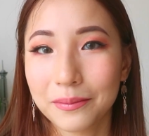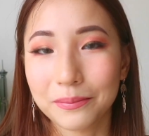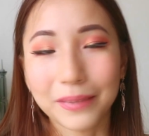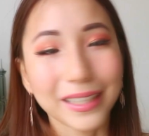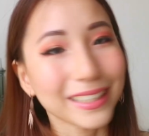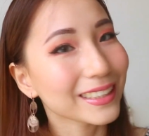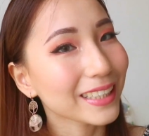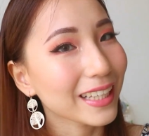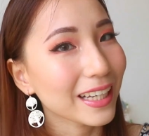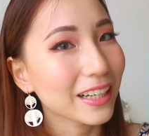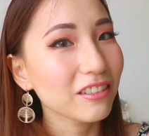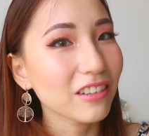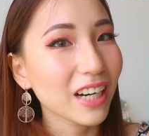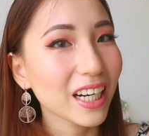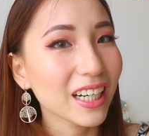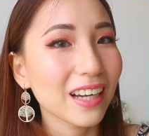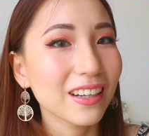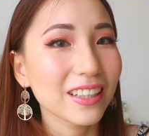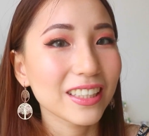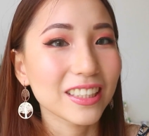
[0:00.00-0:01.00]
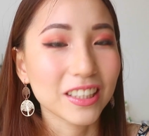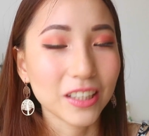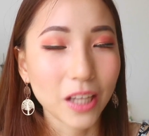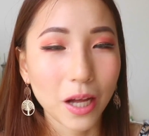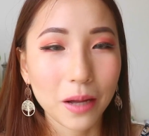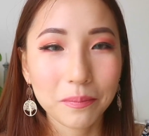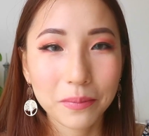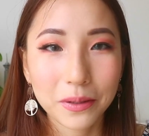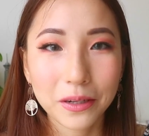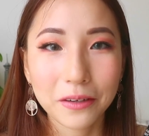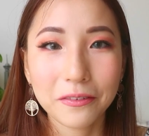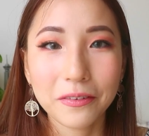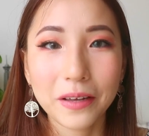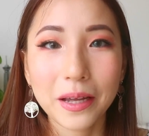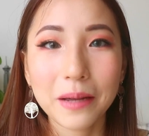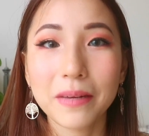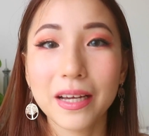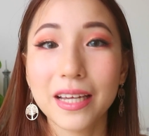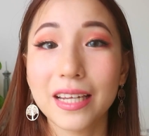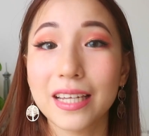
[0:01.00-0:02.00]
My skin right now is not
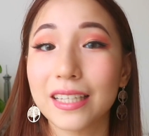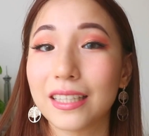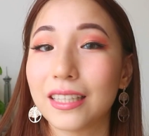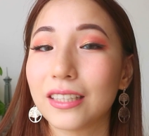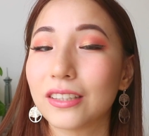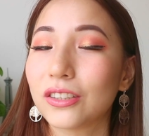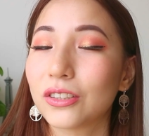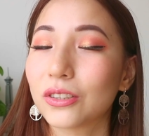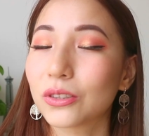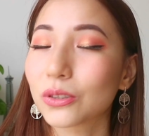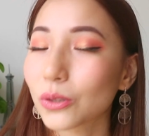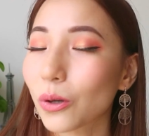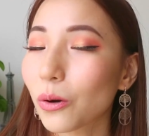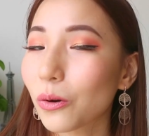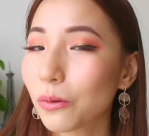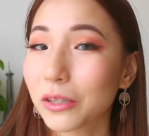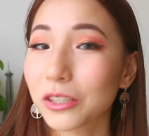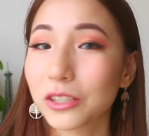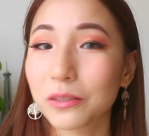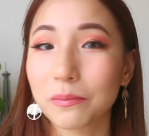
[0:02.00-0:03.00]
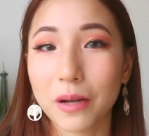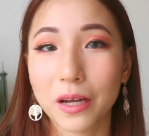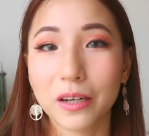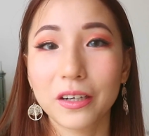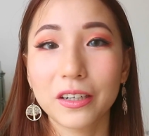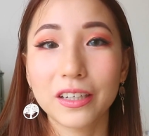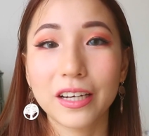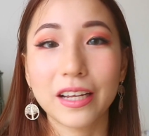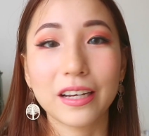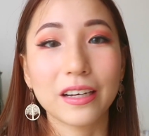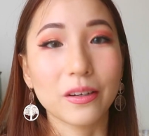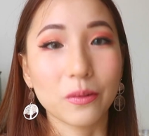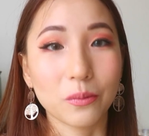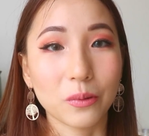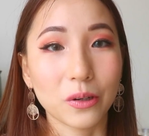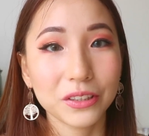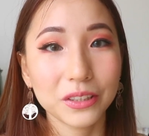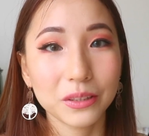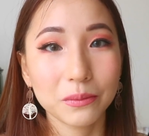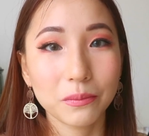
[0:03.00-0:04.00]
perfect, but it is so much better than it
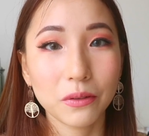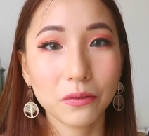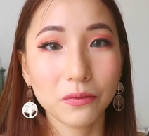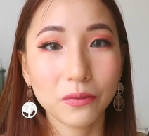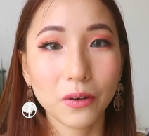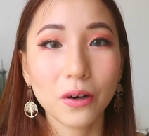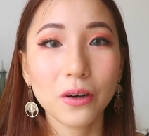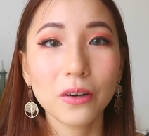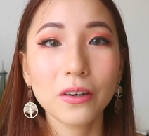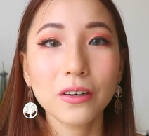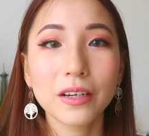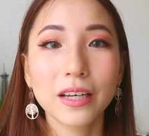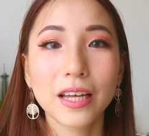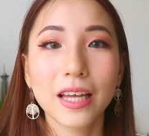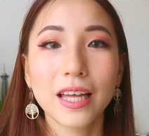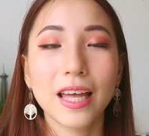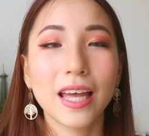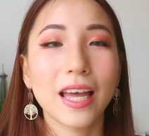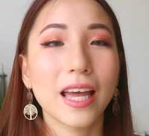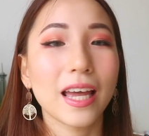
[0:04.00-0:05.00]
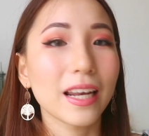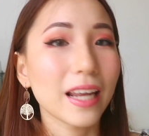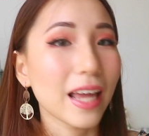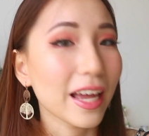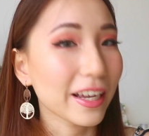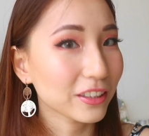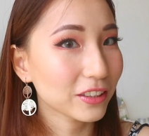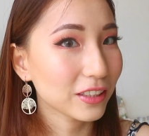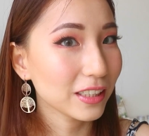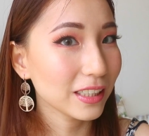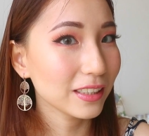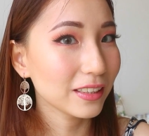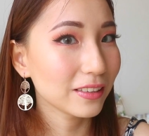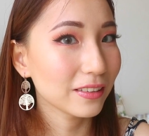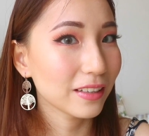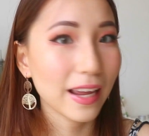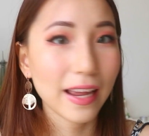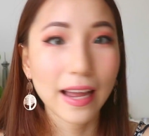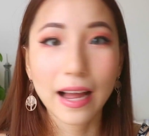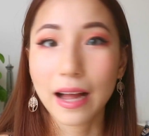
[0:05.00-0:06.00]
was before. And actually
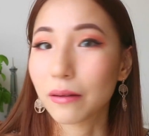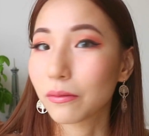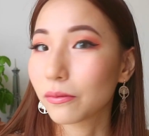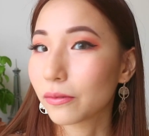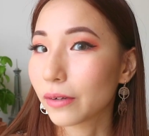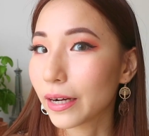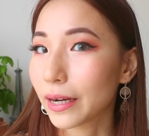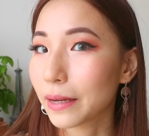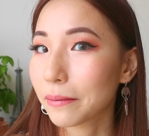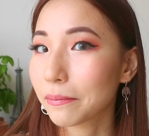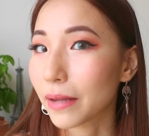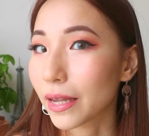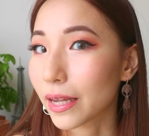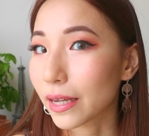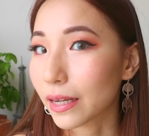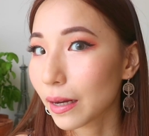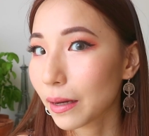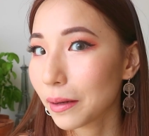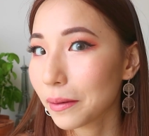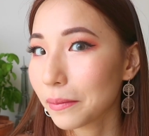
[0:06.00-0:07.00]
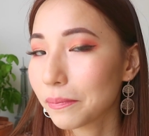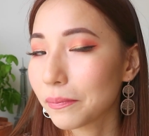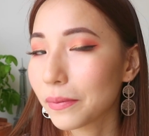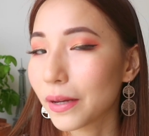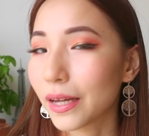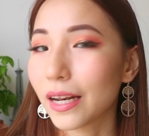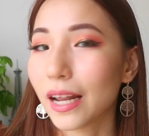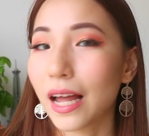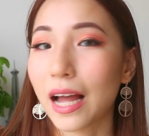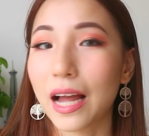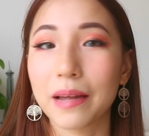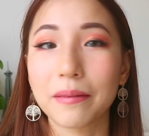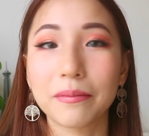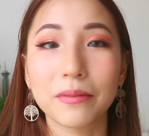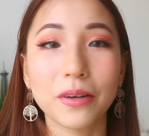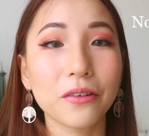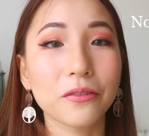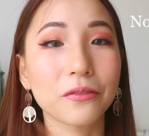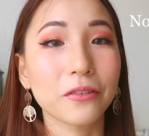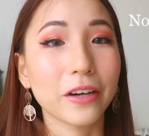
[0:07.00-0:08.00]
today I'm wearing makeup, but I'm
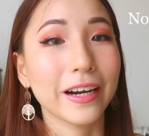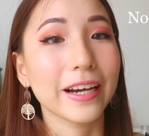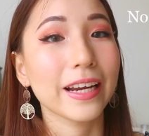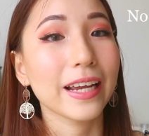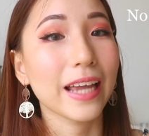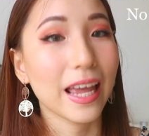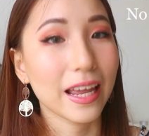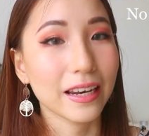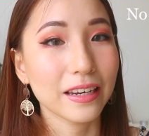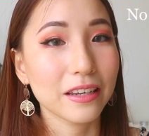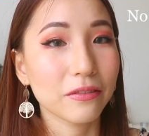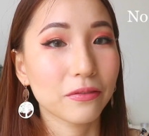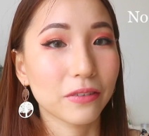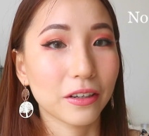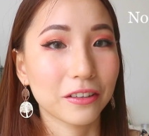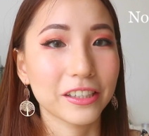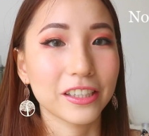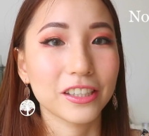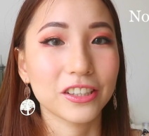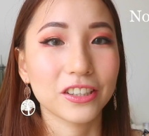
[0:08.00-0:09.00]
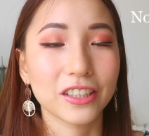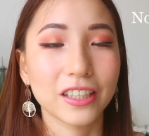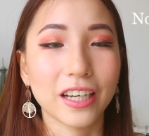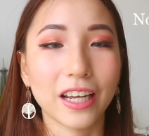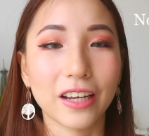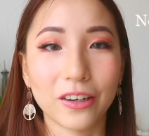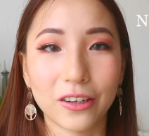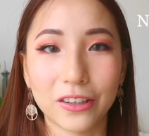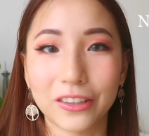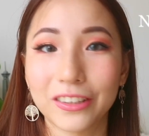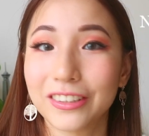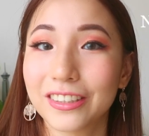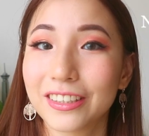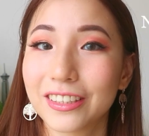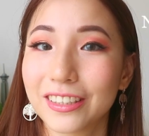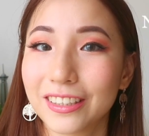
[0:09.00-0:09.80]
not wearing any foundation at all.